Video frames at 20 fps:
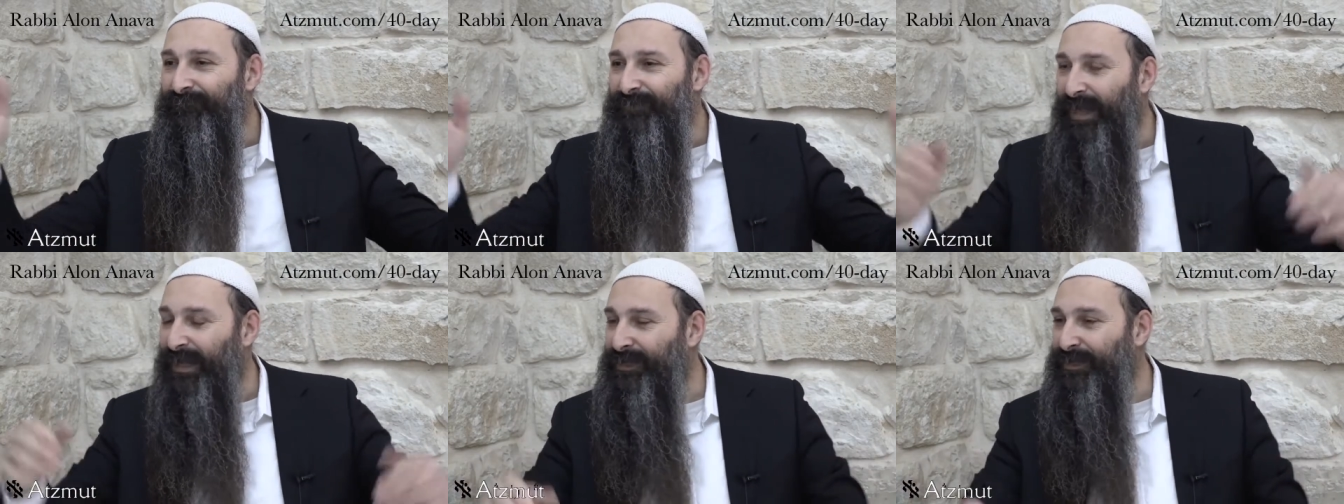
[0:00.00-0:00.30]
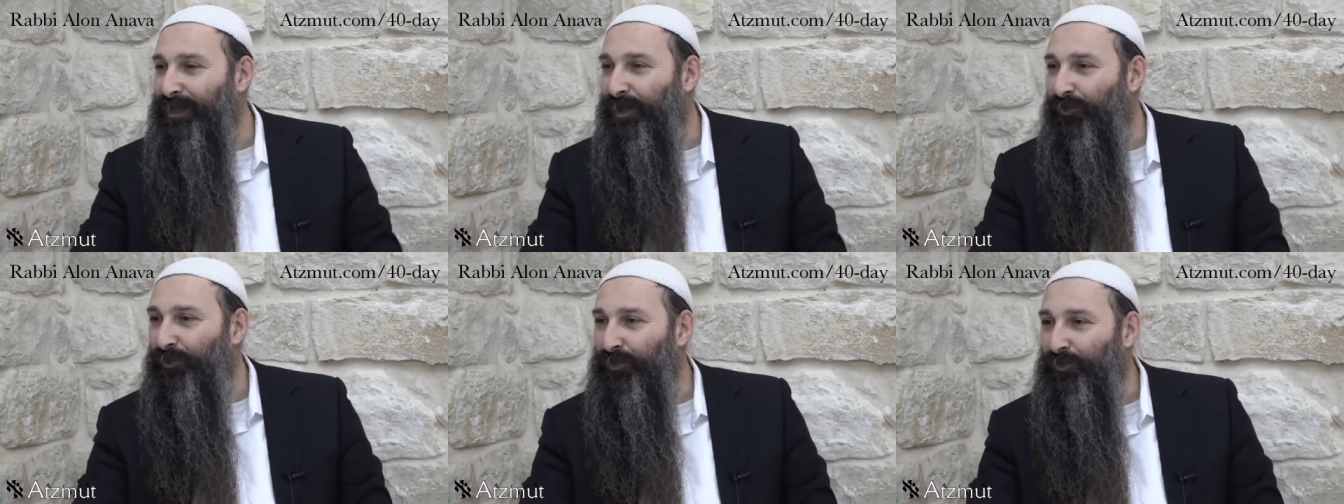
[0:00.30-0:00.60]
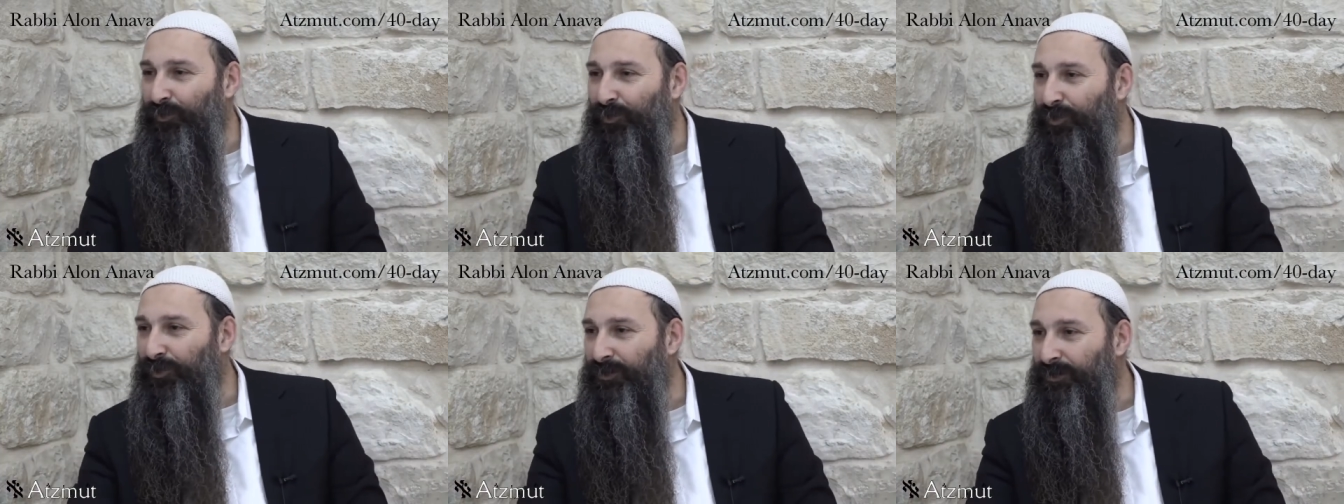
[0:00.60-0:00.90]
That's how it
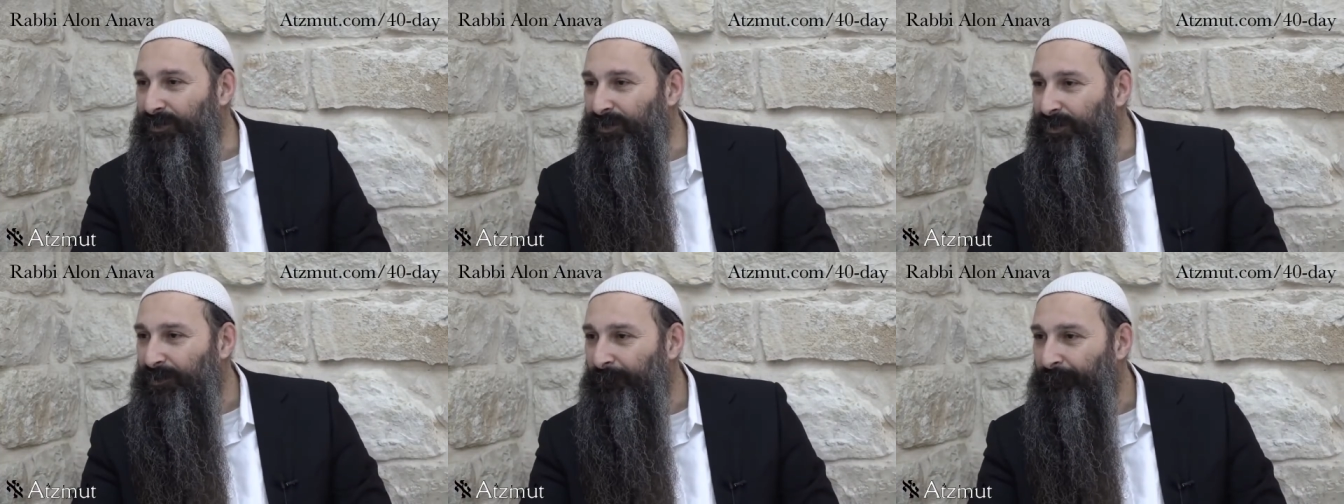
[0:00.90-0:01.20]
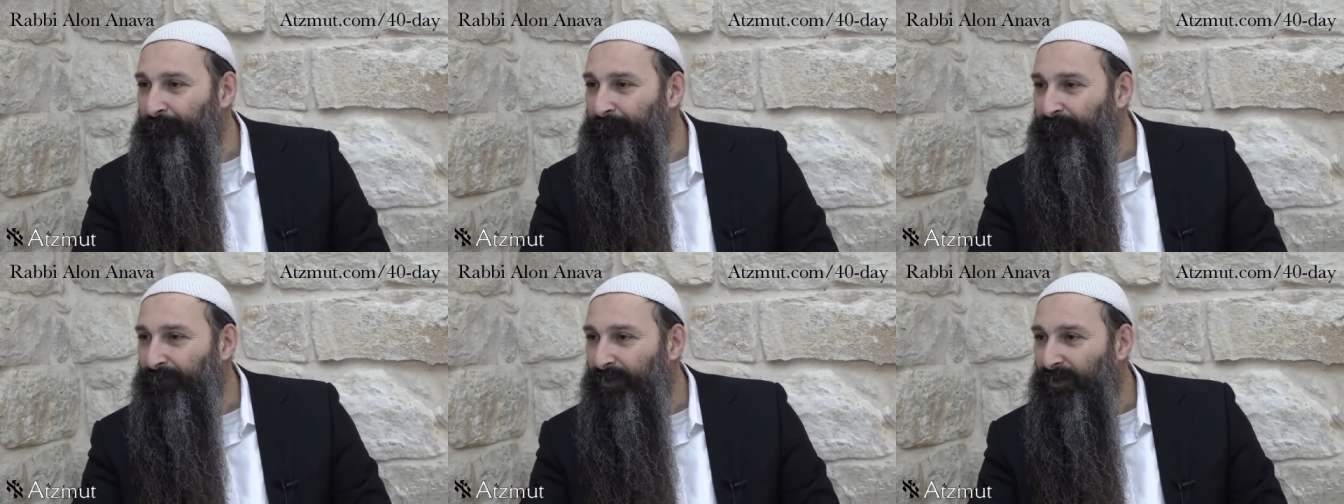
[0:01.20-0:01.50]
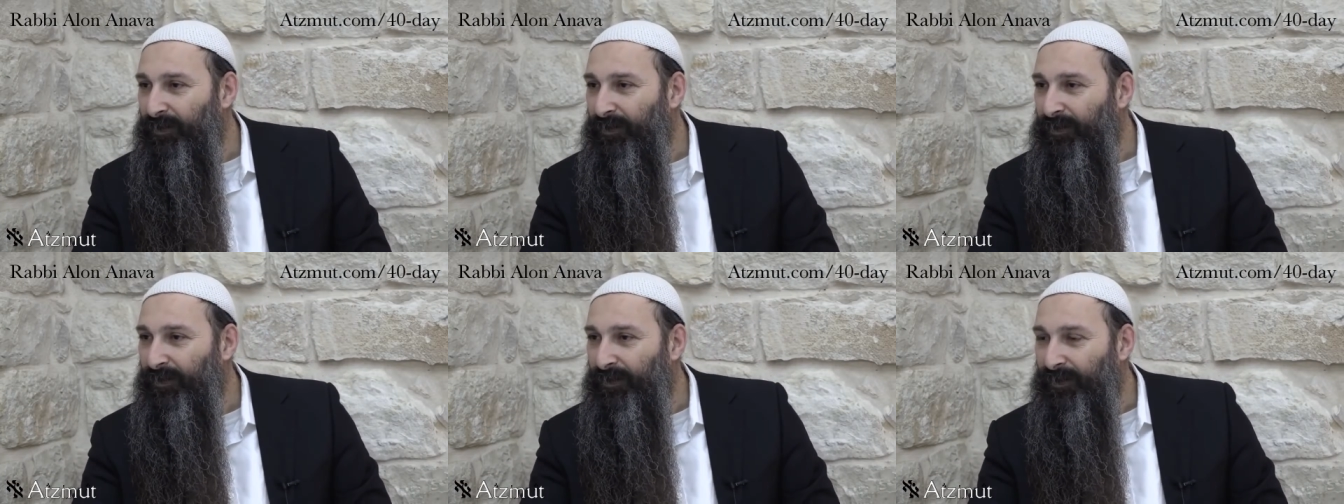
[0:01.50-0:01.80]
works.
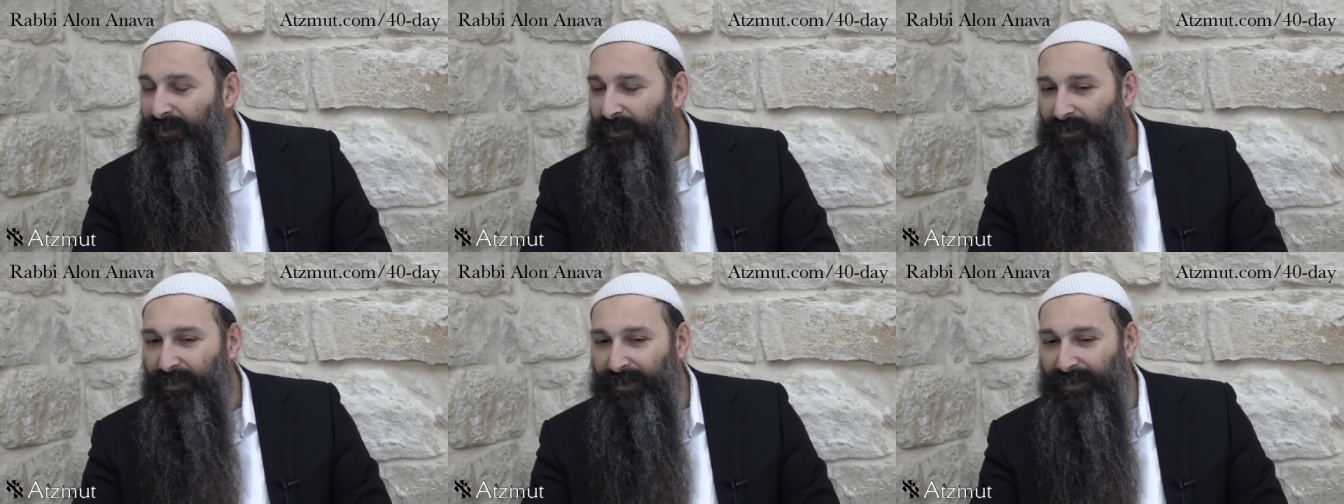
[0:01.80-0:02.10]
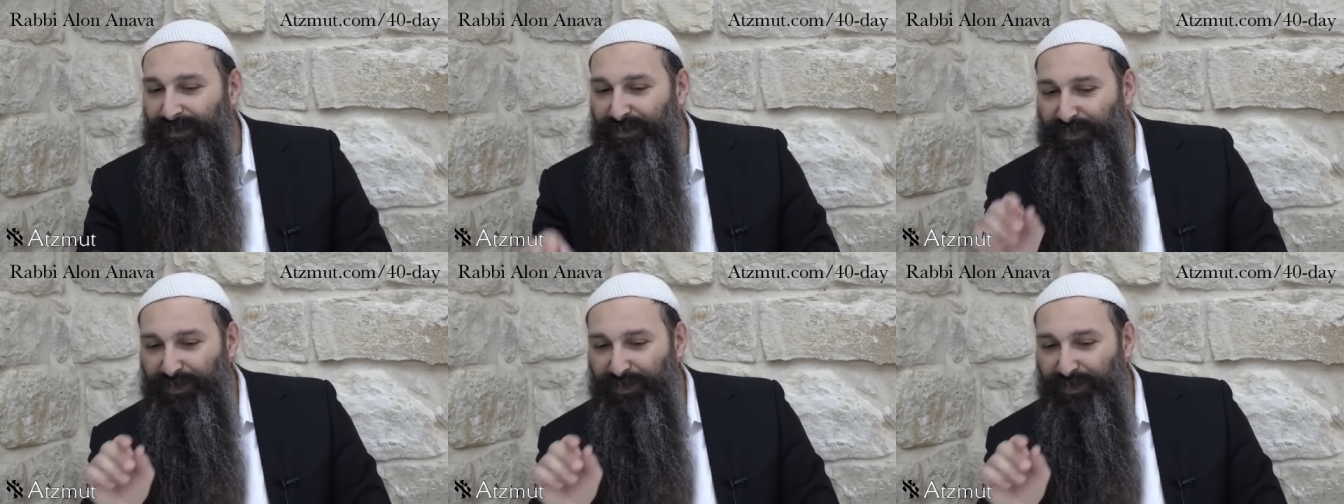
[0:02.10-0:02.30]
It